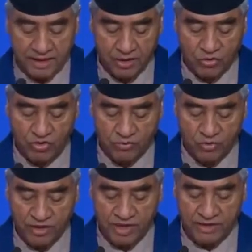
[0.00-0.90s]
The
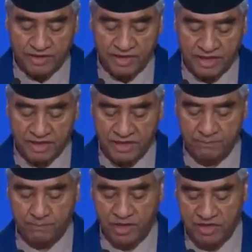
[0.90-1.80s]

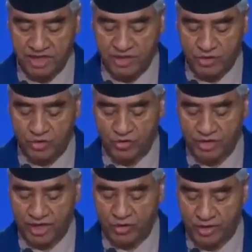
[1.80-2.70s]
COP26 must ensure
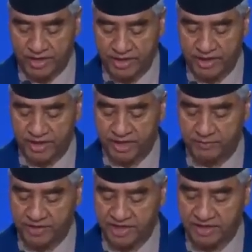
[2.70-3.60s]
adequate
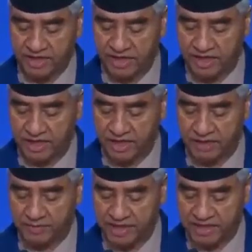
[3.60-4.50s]

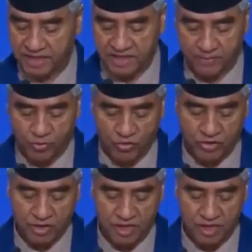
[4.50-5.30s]
adaptation support